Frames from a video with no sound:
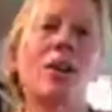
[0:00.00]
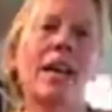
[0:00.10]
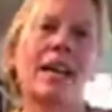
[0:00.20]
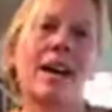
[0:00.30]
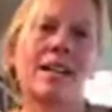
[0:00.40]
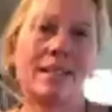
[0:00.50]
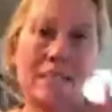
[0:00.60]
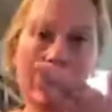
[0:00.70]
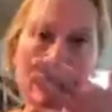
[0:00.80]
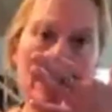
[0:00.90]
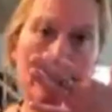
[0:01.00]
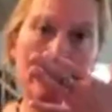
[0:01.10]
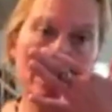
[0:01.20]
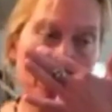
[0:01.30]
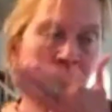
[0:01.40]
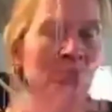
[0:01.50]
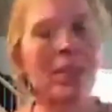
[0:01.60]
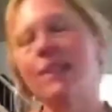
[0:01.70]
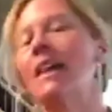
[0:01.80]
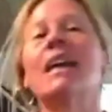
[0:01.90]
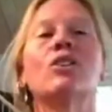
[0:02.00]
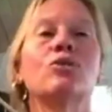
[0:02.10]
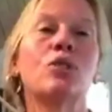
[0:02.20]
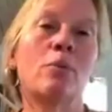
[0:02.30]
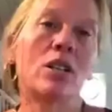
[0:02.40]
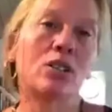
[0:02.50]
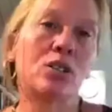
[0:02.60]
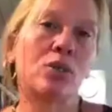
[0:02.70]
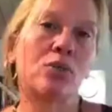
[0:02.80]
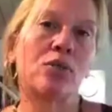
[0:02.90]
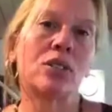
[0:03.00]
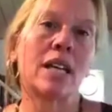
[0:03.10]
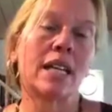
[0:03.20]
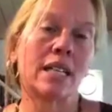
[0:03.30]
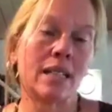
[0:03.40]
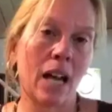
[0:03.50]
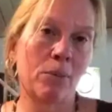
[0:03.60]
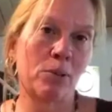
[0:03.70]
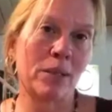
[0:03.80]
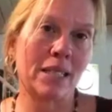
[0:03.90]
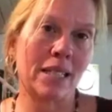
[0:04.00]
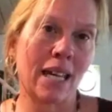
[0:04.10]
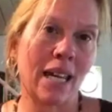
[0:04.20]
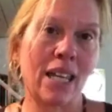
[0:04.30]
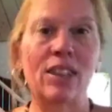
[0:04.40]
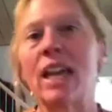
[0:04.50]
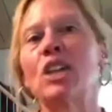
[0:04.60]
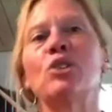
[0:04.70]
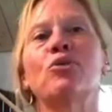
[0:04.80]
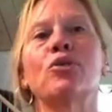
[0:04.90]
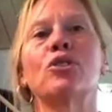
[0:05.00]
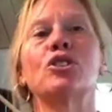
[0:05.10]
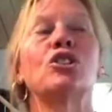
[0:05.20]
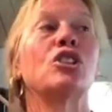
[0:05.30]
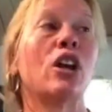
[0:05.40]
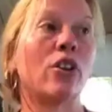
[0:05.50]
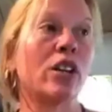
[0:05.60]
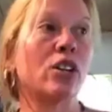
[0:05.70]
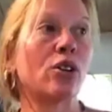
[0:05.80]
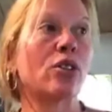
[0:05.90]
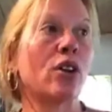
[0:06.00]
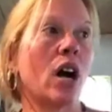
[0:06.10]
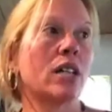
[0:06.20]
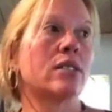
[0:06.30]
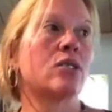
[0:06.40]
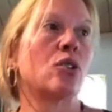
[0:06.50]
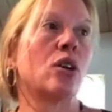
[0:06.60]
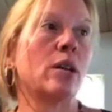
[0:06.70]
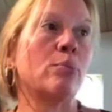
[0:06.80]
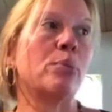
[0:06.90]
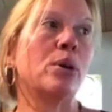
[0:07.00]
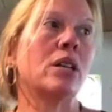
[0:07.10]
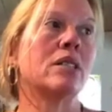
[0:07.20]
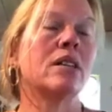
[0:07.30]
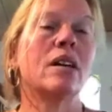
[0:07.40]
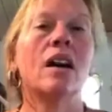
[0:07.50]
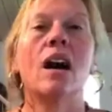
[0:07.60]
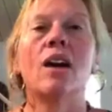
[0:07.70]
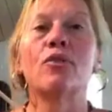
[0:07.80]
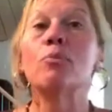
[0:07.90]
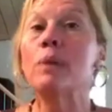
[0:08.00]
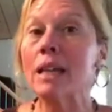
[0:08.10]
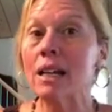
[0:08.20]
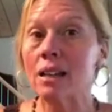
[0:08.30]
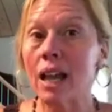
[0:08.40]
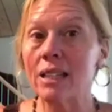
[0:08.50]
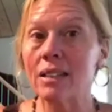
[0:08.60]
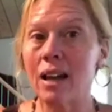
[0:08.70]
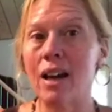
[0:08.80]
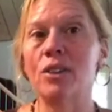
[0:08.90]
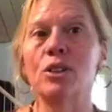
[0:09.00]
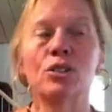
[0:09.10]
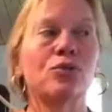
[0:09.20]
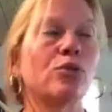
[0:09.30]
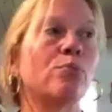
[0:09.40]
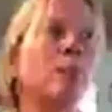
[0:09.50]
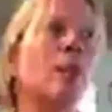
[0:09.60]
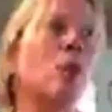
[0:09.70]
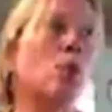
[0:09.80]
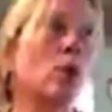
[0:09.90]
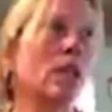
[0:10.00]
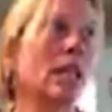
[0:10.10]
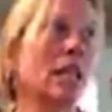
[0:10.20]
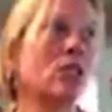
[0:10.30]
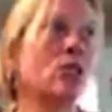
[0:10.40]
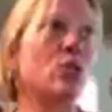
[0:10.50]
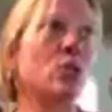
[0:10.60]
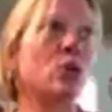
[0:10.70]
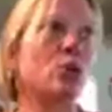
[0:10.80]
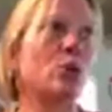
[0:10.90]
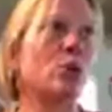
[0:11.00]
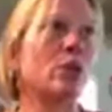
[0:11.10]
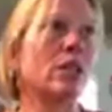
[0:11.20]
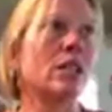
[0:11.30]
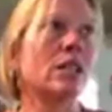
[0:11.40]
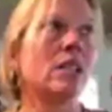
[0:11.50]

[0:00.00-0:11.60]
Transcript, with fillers: Okay, guys. Thank you so much for taking time with me today. Thank you for sharing your thoughts, your input, for being a light to others, for being willing to